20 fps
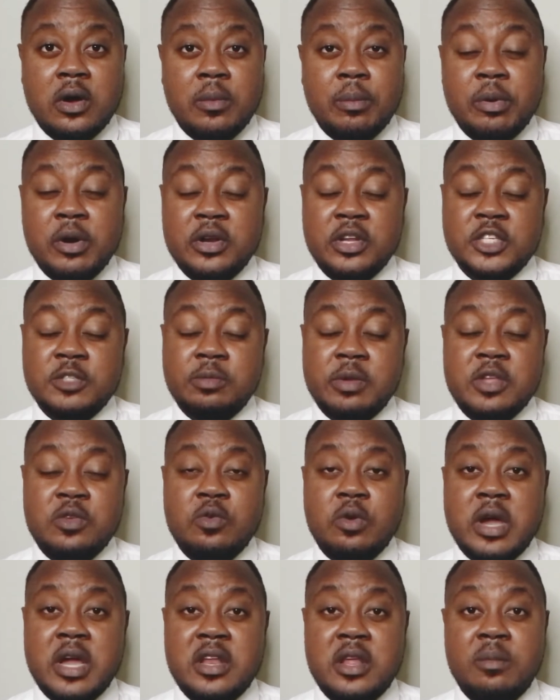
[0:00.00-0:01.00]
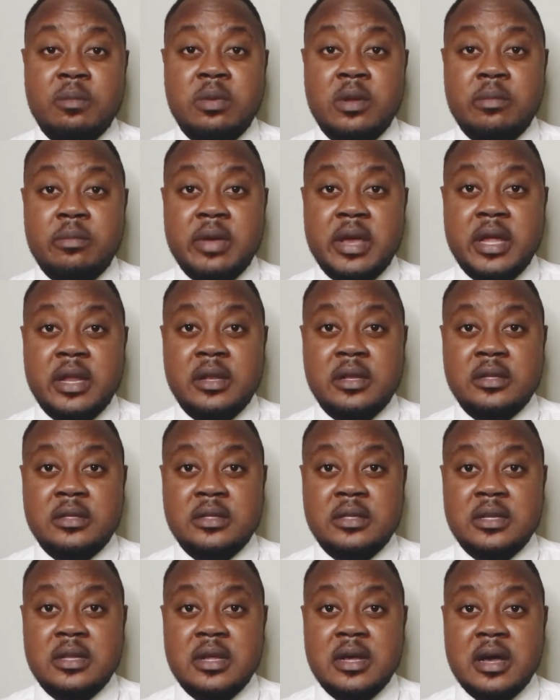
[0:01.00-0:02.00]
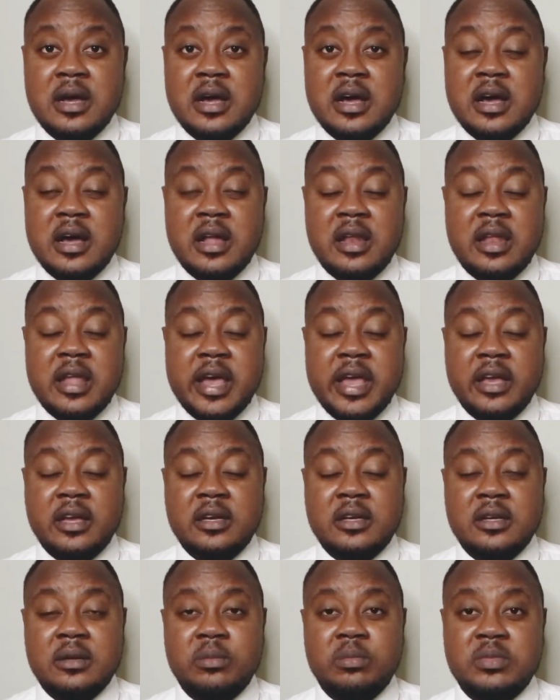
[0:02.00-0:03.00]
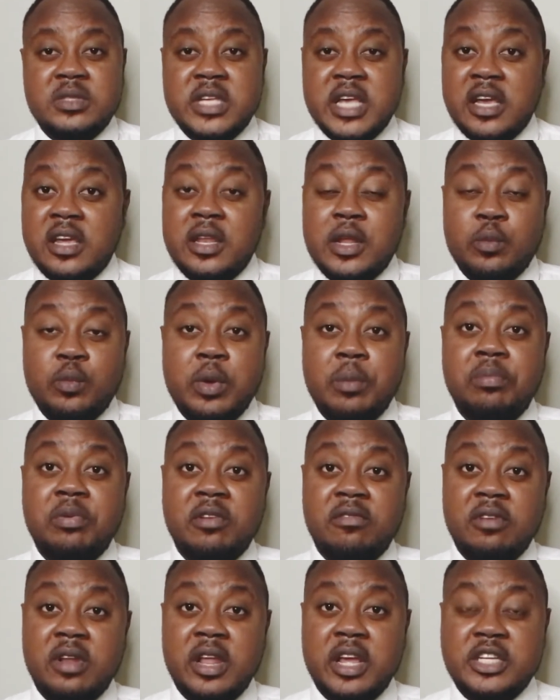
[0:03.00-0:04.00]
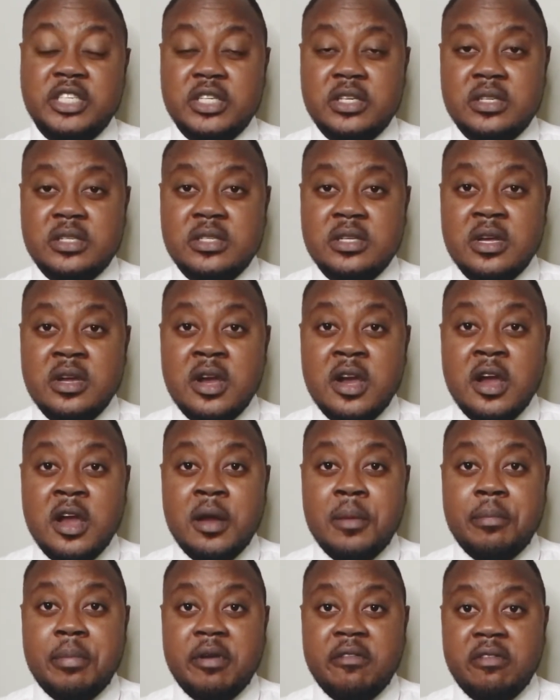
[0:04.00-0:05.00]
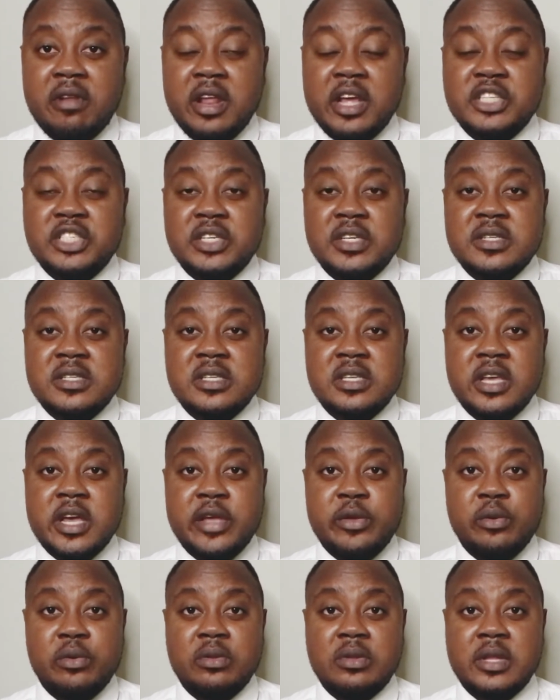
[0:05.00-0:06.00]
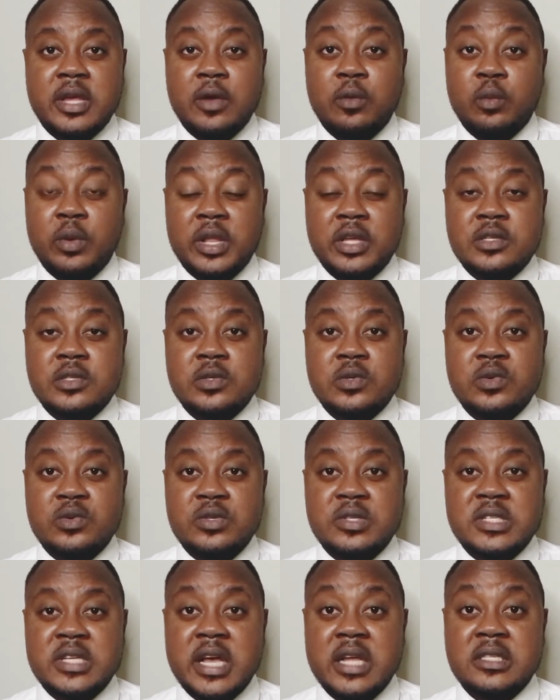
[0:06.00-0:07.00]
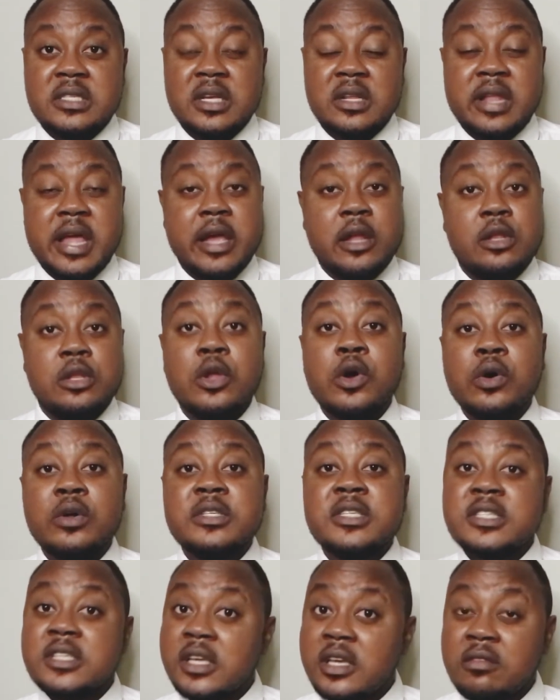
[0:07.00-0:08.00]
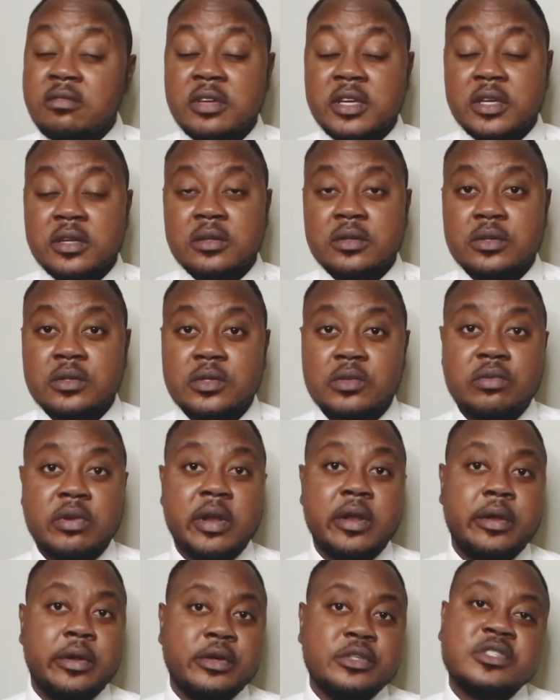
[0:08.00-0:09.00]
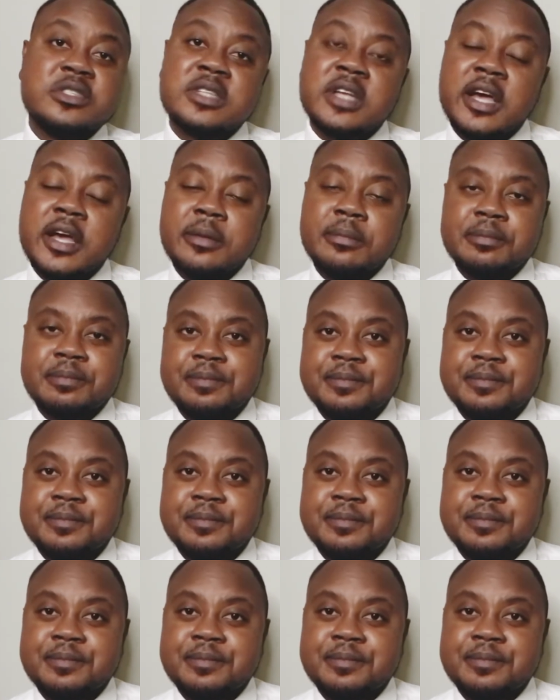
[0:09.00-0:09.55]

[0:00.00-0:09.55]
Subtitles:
punishment you can implement are like taking away privileges. Privileges here you think within school setting, like no TV during lunchtime,